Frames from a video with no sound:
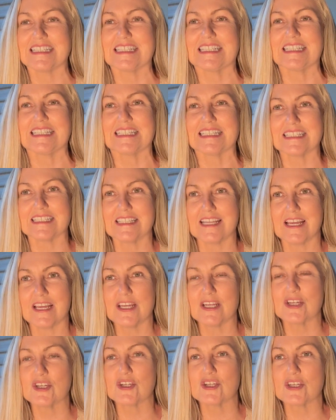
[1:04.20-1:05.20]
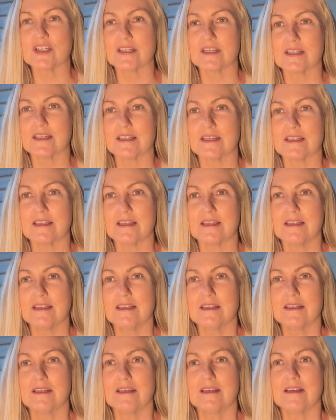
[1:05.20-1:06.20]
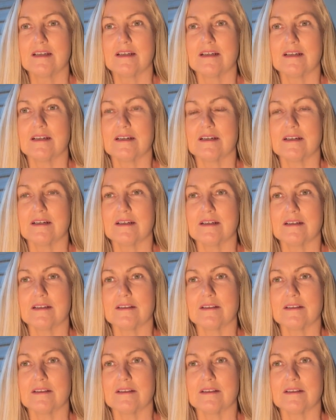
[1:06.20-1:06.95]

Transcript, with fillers: the intention, uh,